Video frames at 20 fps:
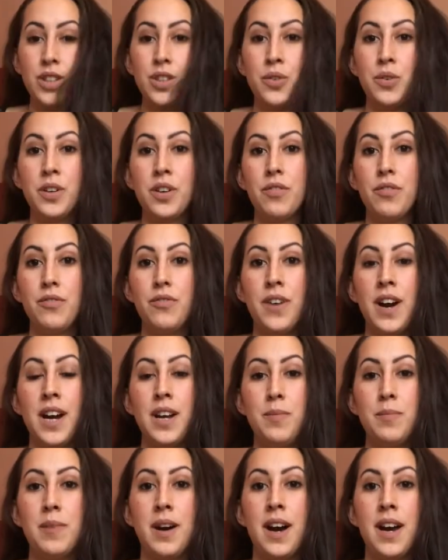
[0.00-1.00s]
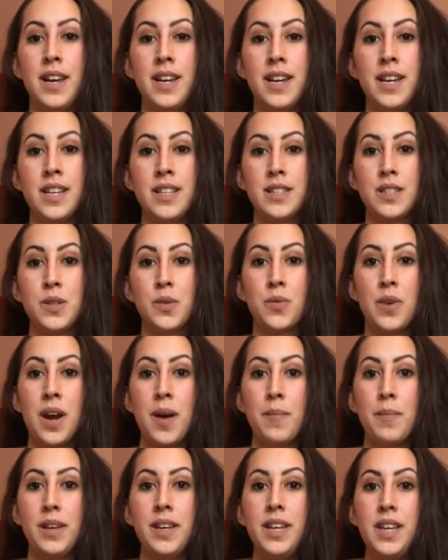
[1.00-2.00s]
You can find my
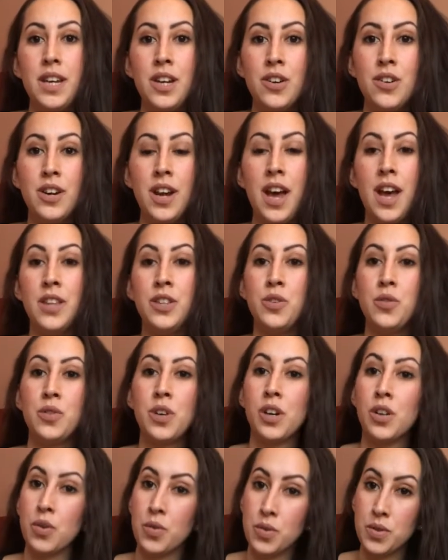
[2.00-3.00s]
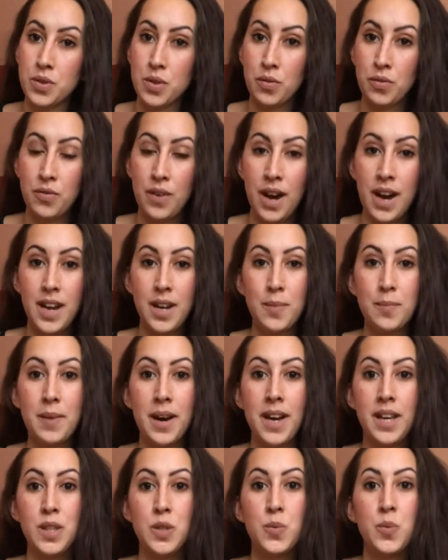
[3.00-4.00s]
Instagram here, and you can also find
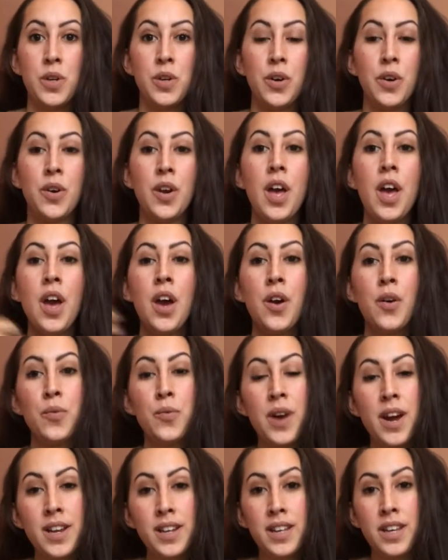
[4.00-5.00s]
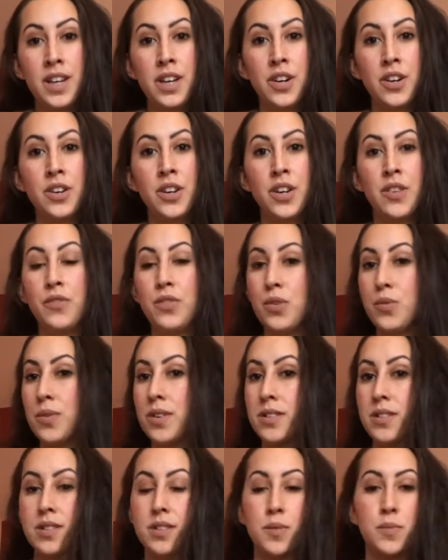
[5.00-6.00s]
my Twitter right here if you
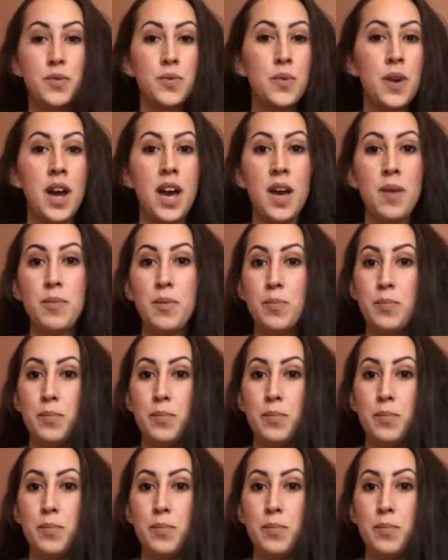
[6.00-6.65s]
want to subscribe